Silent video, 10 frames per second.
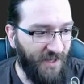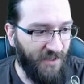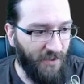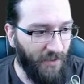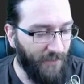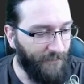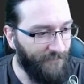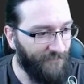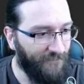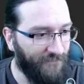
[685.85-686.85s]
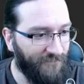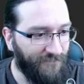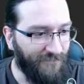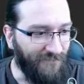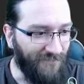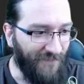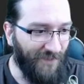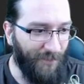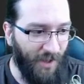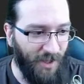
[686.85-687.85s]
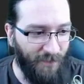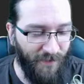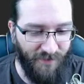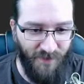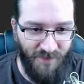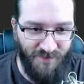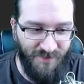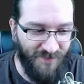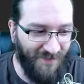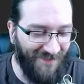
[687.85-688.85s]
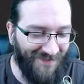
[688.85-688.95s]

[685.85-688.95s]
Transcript: how you doing? The man, the myth, the legend.